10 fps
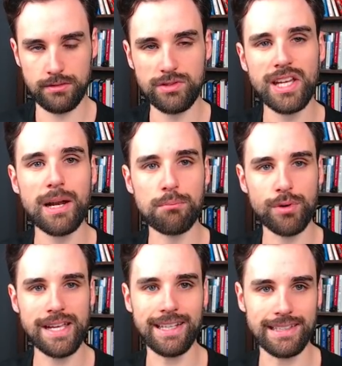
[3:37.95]
We'll just kind of
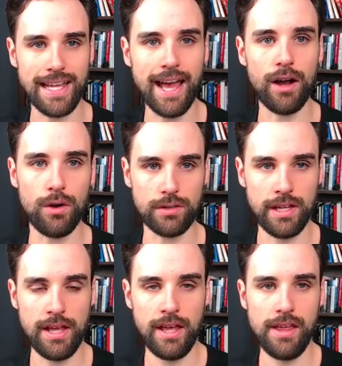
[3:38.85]
break it down
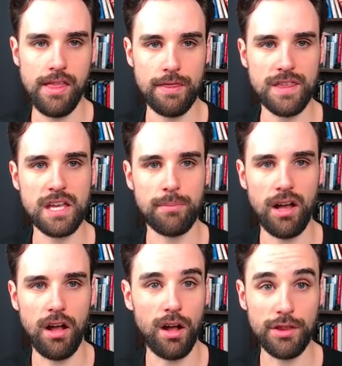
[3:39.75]
and think
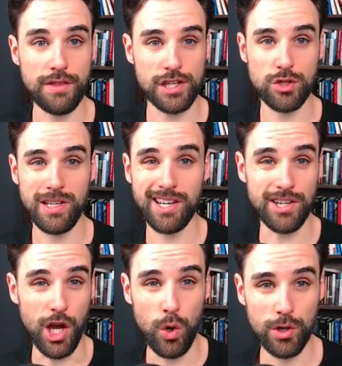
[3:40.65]
about all the things you need to
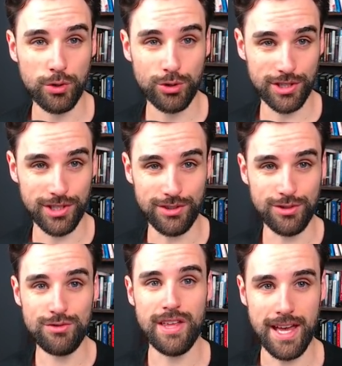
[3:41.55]
know in order to
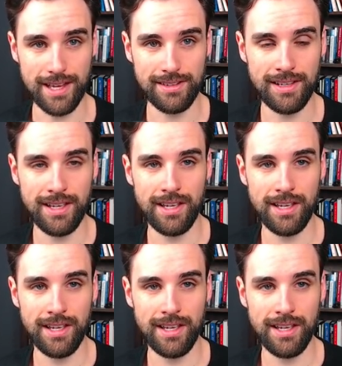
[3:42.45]
do that.